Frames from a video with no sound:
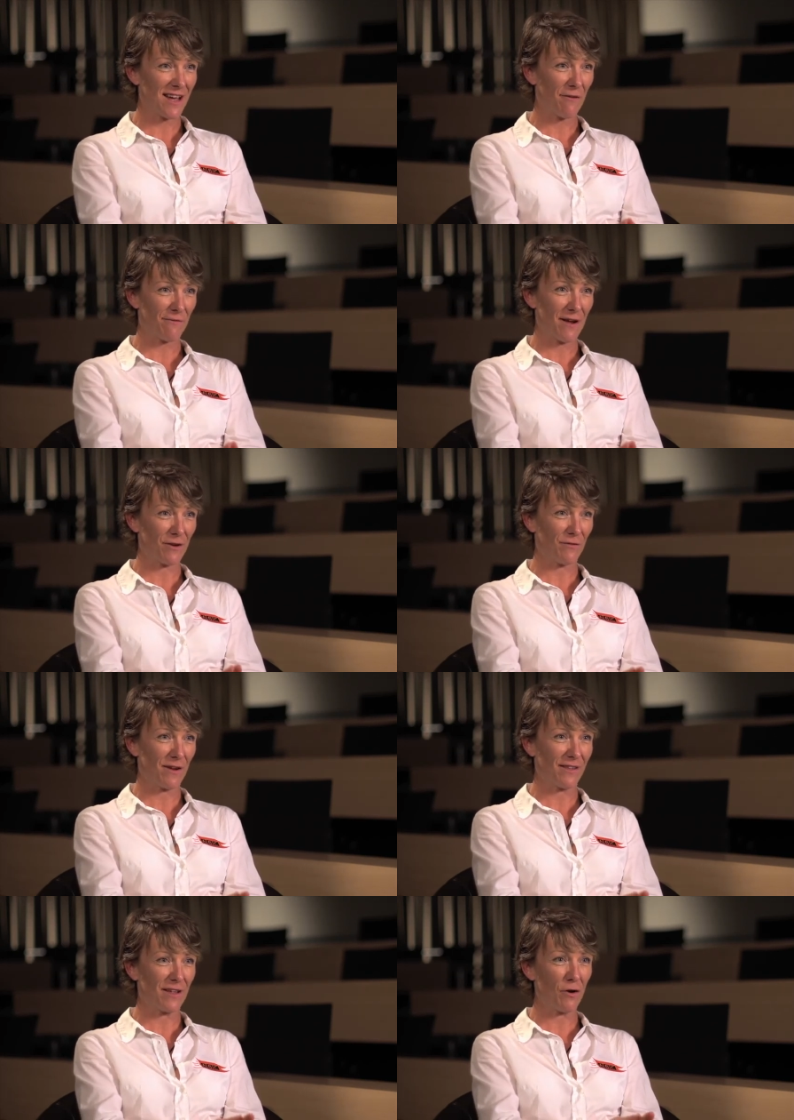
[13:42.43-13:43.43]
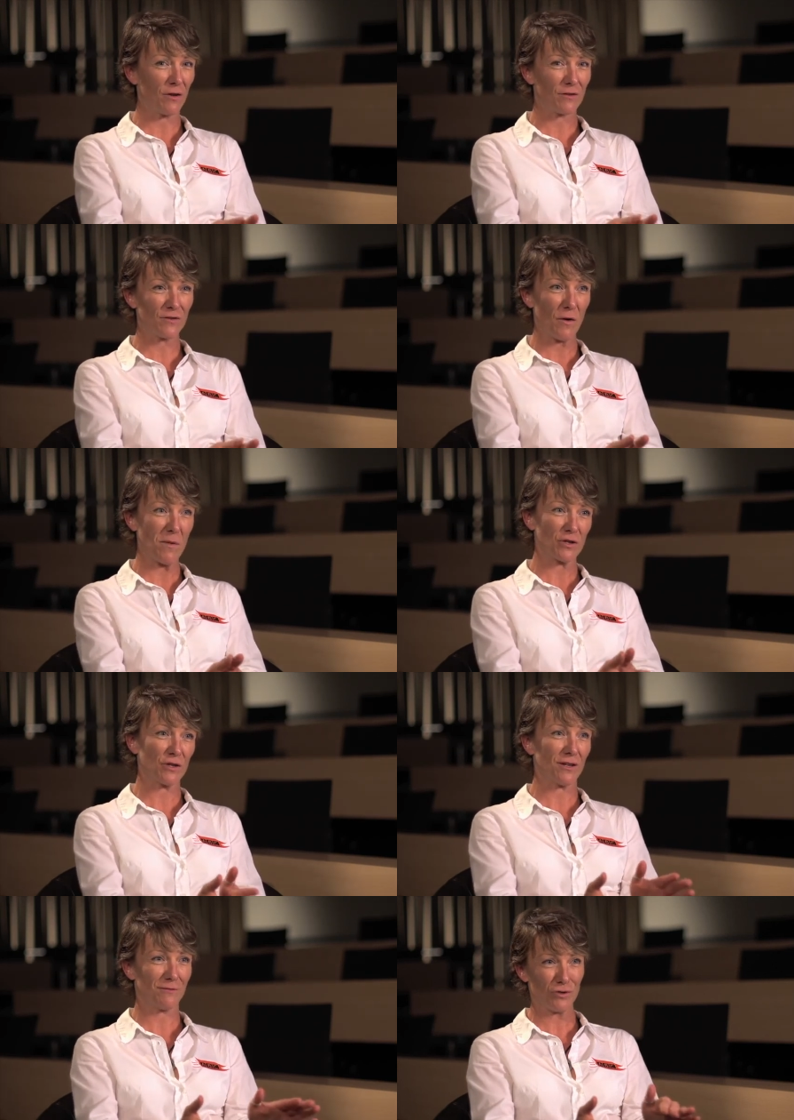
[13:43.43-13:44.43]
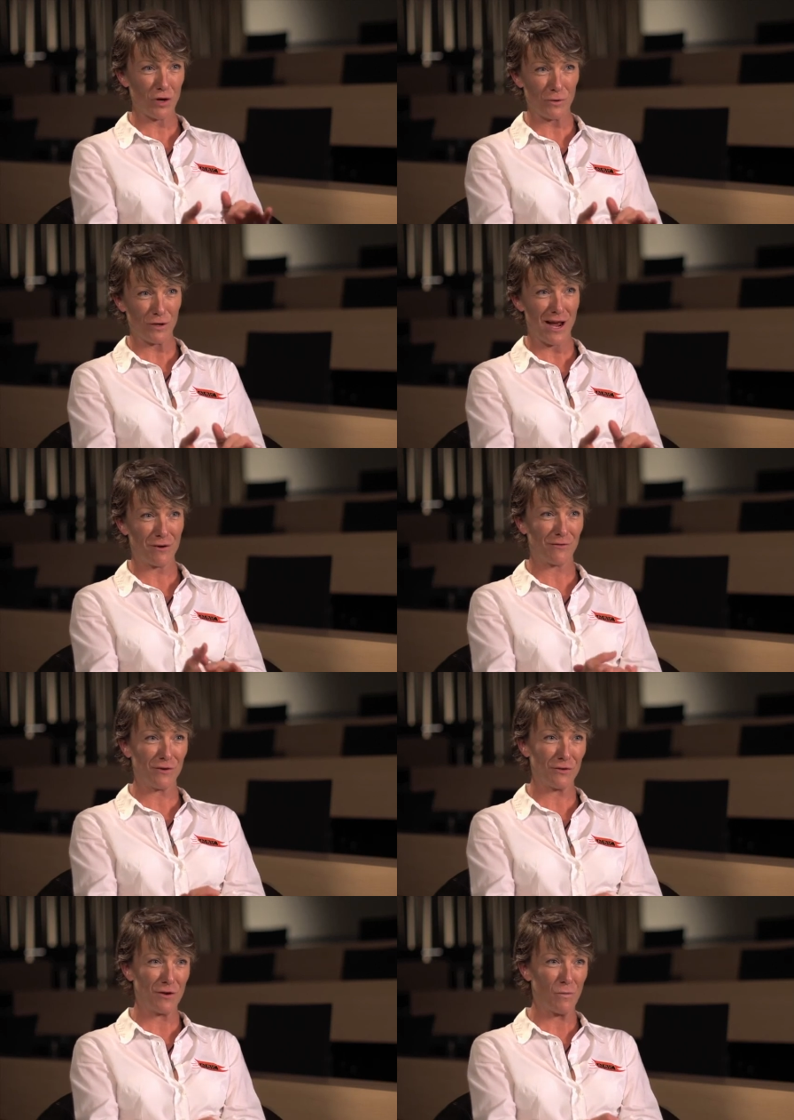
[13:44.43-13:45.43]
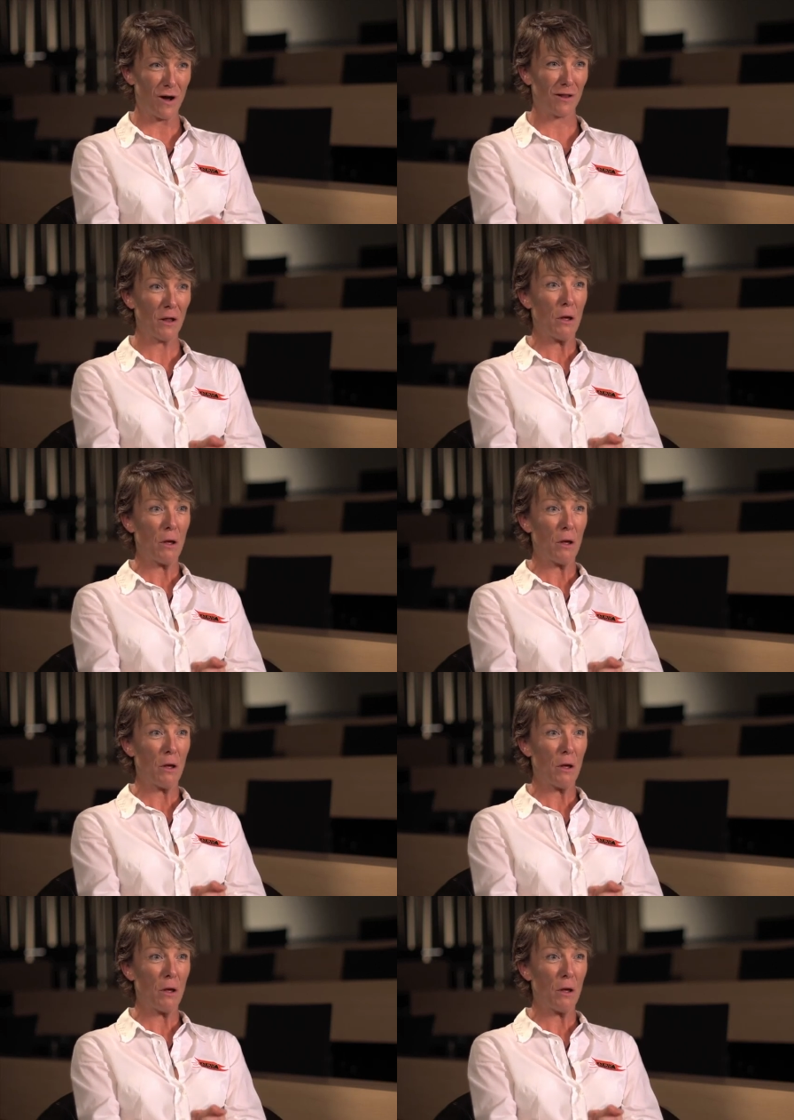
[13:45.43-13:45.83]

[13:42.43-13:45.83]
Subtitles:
I've found over here, they're not so much the chop you down if you're doing well.